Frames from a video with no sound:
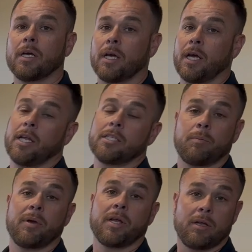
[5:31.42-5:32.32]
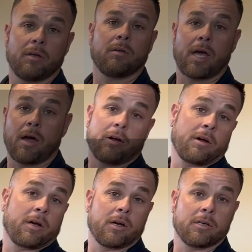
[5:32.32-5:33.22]
And it's a big deal out
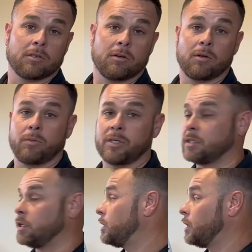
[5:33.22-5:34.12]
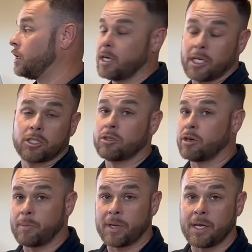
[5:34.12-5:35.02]
here in Arizona. We see the
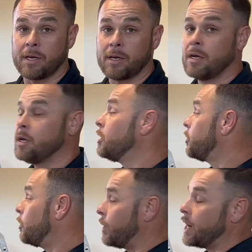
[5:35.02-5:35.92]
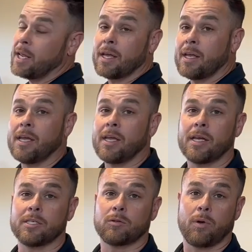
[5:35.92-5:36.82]
extreme heat. The radiant
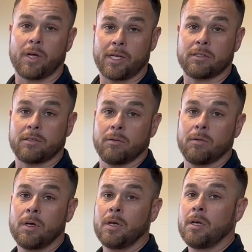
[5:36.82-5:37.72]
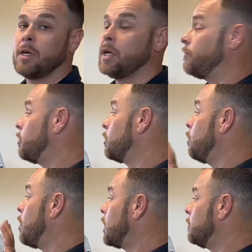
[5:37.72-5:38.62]
heat is what gets you. If you were to
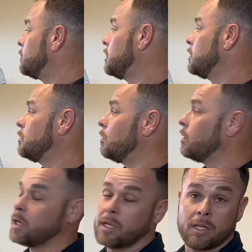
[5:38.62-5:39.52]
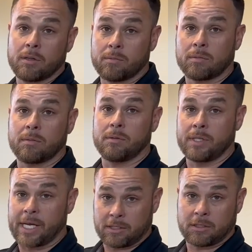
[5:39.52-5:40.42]
walk up to this door in
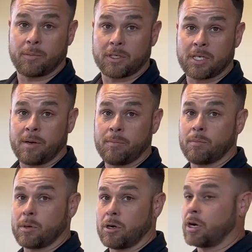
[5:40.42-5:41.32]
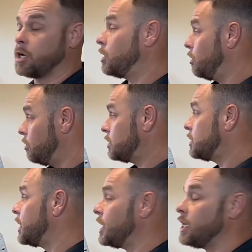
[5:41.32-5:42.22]
dead summertime, you're gonna notice
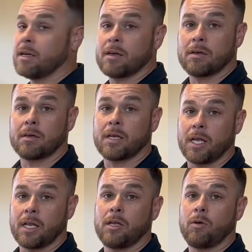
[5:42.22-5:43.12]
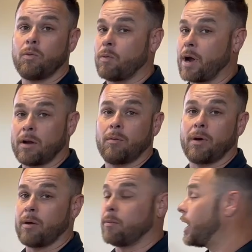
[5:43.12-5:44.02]
the heat hitting you right
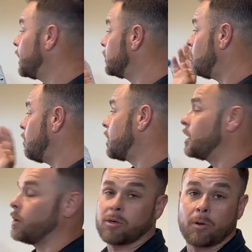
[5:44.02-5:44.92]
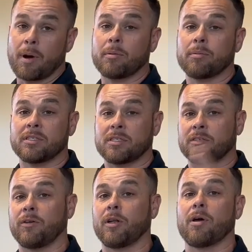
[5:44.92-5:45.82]
away, right as you're walking up to it, probably
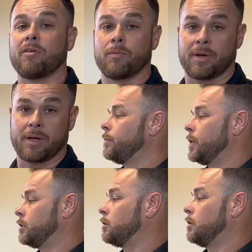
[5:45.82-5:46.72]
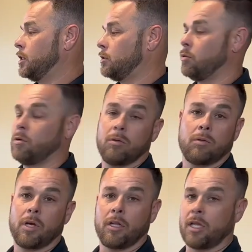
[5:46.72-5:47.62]
6 feet away from it. And so this
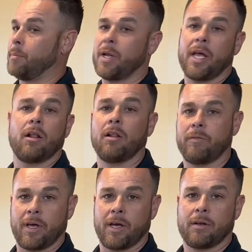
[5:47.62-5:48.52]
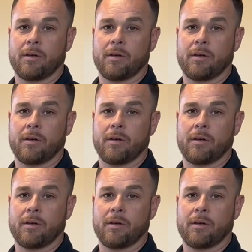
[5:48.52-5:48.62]
will eliminate all of that.